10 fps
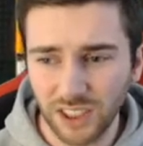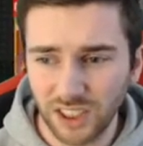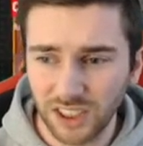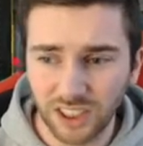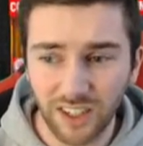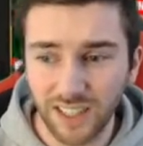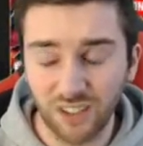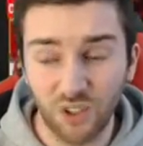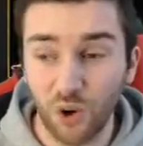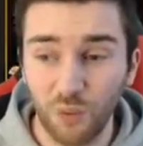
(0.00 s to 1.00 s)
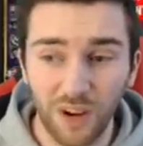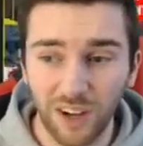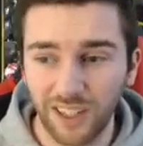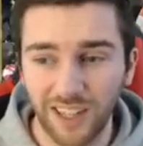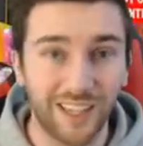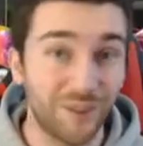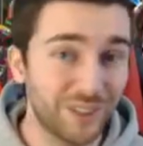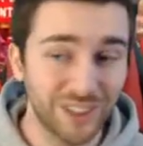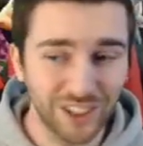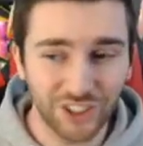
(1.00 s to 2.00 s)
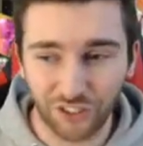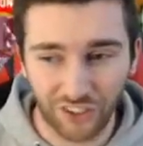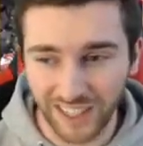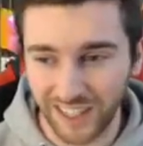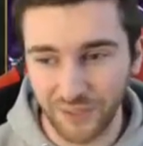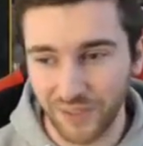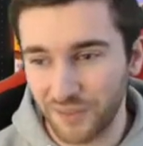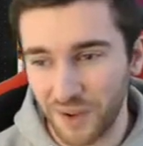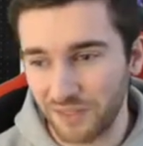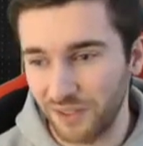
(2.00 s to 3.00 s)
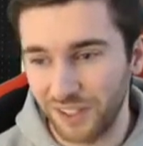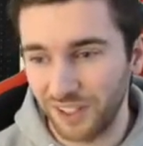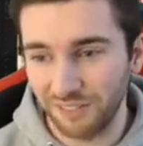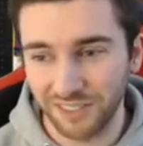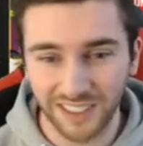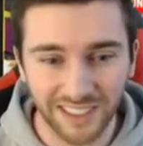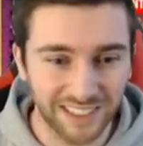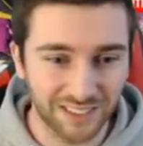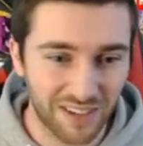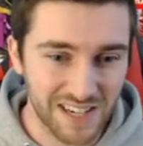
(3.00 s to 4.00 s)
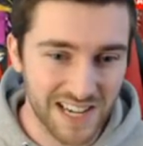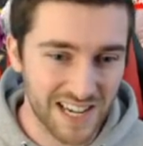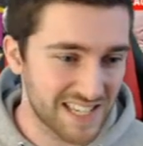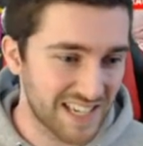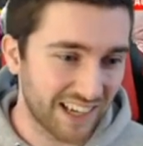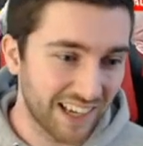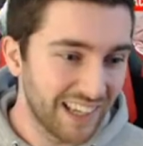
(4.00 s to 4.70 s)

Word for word: just deciding to not work lately, which is just great. I mean, I'm absolutely loving this. It's fantastic.